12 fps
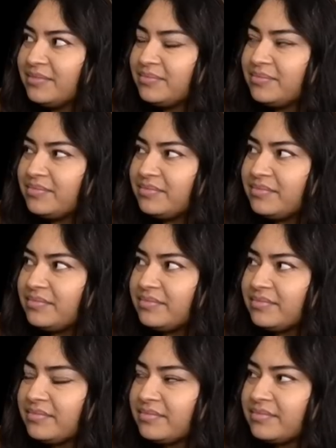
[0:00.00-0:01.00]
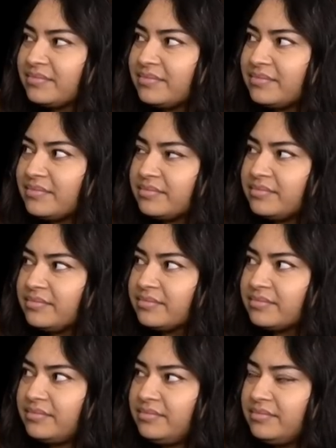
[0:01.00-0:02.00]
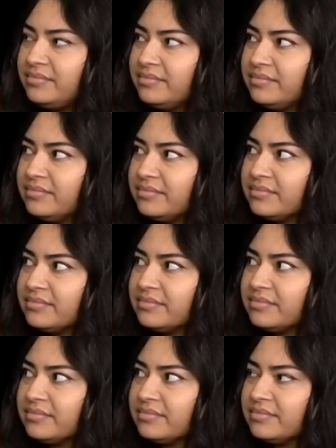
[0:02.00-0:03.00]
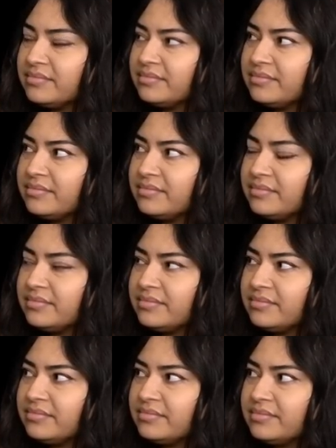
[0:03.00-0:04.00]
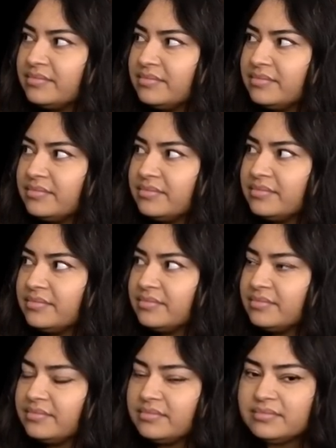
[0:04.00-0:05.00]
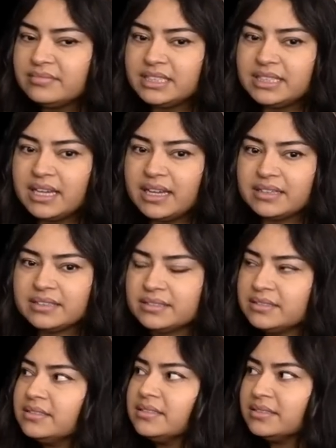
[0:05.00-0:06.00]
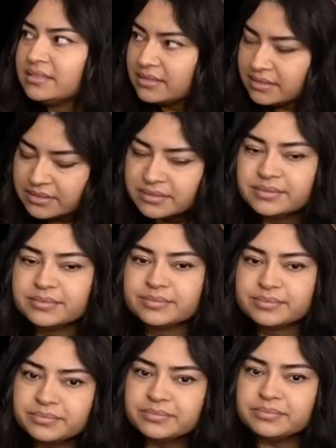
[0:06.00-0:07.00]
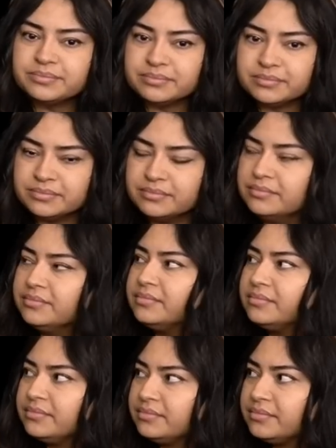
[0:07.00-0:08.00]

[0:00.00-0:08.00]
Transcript: The person shown says nothing.